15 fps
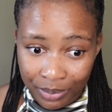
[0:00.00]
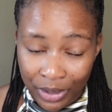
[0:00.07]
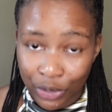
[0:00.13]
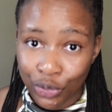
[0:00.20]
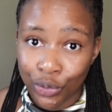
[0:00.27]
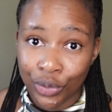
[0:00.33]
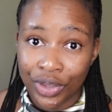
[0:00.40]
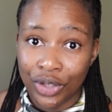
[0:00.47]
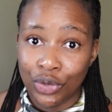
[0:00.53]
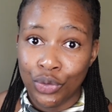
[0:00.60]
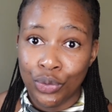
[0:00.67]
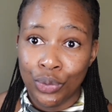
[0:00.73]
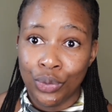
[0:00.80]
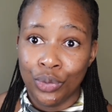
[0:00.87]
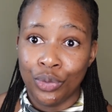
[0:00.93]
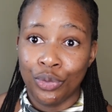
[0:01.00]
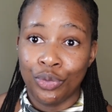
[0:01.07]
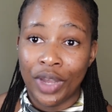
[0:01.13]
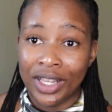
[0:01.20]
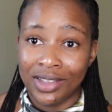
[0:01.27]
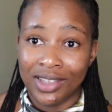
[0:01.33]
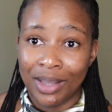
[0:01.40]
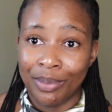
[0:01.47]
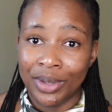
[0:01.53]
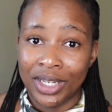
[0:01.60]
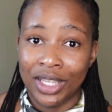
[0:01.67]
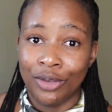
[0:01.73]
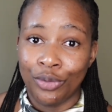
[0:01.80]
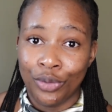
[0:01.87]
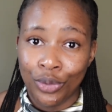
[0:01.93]
Make sure that you find somebody,
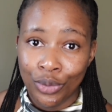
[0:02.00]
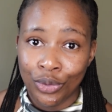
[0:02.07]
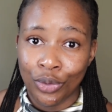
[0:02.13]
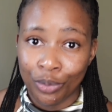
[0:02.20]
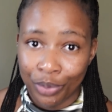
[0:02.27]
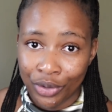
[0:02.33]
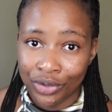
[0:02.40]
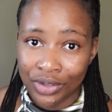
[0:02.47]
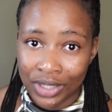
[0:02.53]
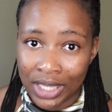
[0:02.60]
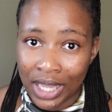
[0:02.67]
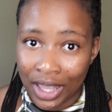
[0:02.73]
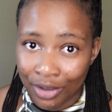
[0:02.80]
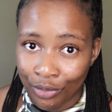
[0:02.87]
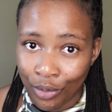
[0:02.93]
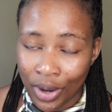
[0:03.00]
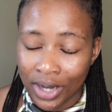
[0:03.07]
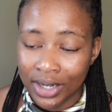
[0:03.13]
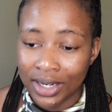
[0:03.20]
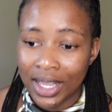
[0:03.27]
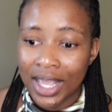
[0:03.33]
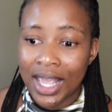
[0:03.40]
if you don't personally have one,